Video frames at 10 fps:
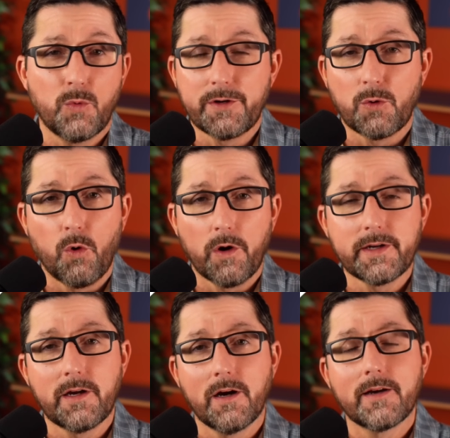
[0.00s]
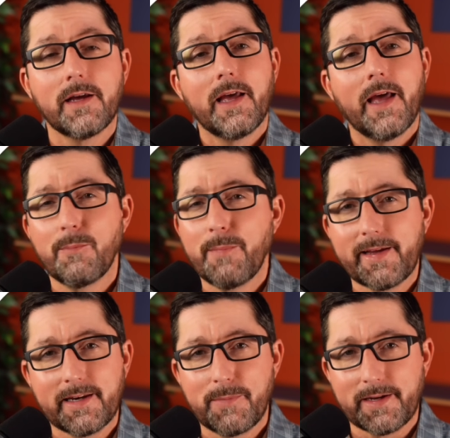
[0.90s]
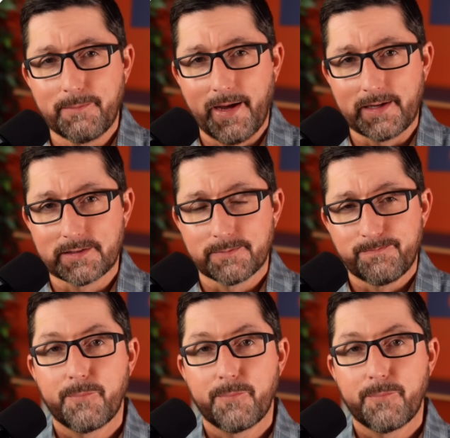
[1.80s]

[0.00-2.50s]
what you're working on and making a big mess.